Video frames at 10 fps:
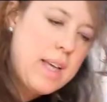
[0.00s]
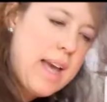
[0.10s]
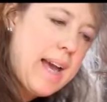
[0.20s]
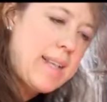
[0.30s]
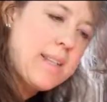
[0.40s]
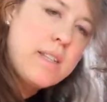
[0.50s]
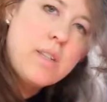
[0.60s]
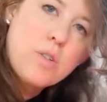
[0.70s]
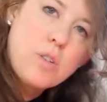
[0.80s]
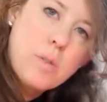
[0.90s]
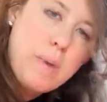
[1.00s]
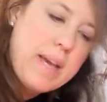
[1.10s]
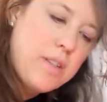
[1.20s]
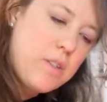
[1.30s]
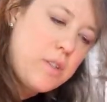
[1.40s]
has these little
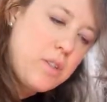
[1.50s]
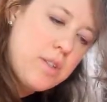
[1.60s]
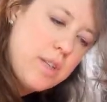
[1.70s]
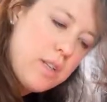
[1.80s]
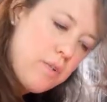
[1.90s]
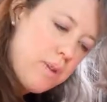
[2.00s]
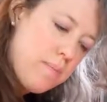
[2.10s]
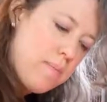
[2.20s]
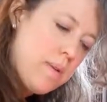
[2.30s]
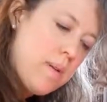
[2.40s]
spacers, and you can,